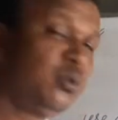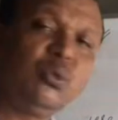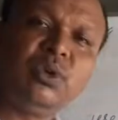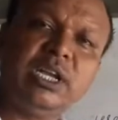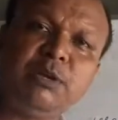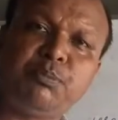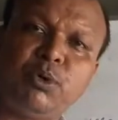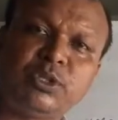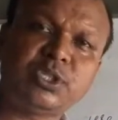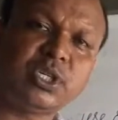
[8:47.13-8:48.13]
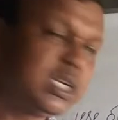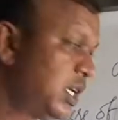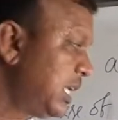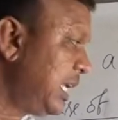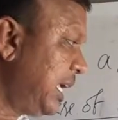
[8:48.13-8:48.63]
will put
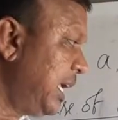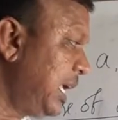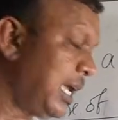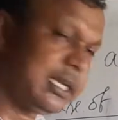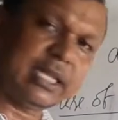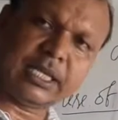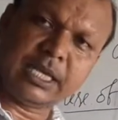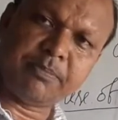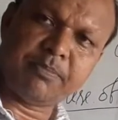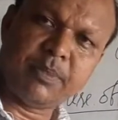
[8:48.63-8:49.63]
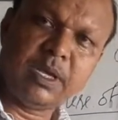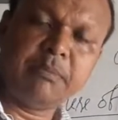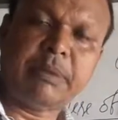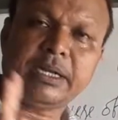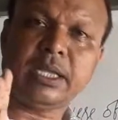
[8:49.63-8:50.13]
a at the gap.
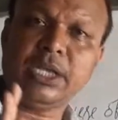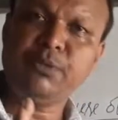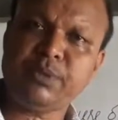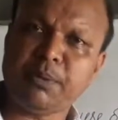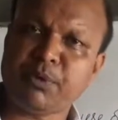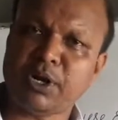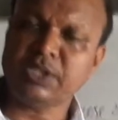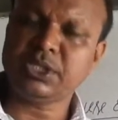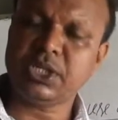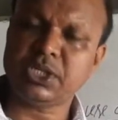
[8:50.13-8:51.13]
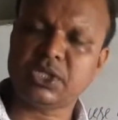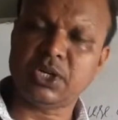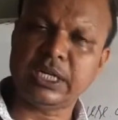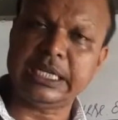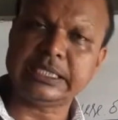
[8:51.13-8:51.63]
But if the pronunciation
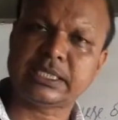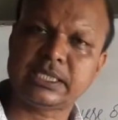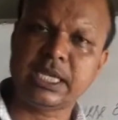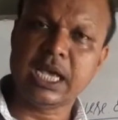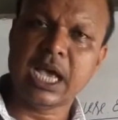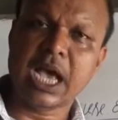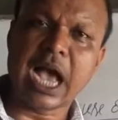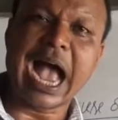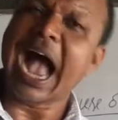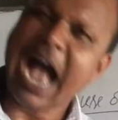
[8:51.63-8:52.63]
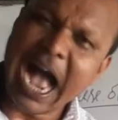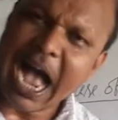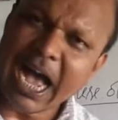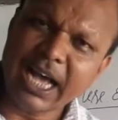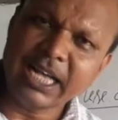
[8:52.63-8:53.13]
is a,
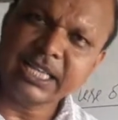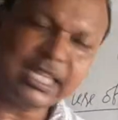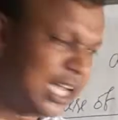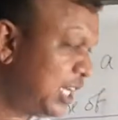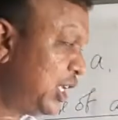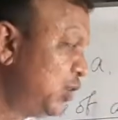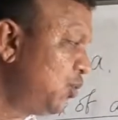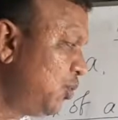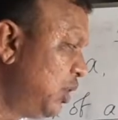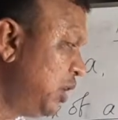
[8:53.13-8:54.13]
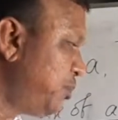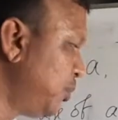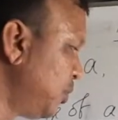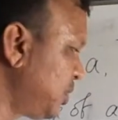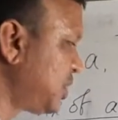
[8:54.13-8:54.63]
then you will
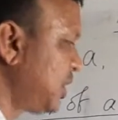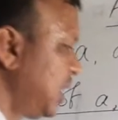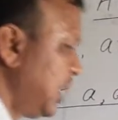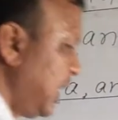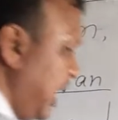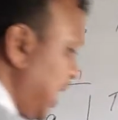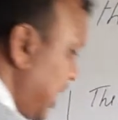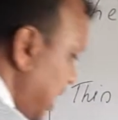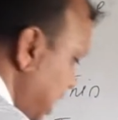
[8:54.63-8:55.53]
put n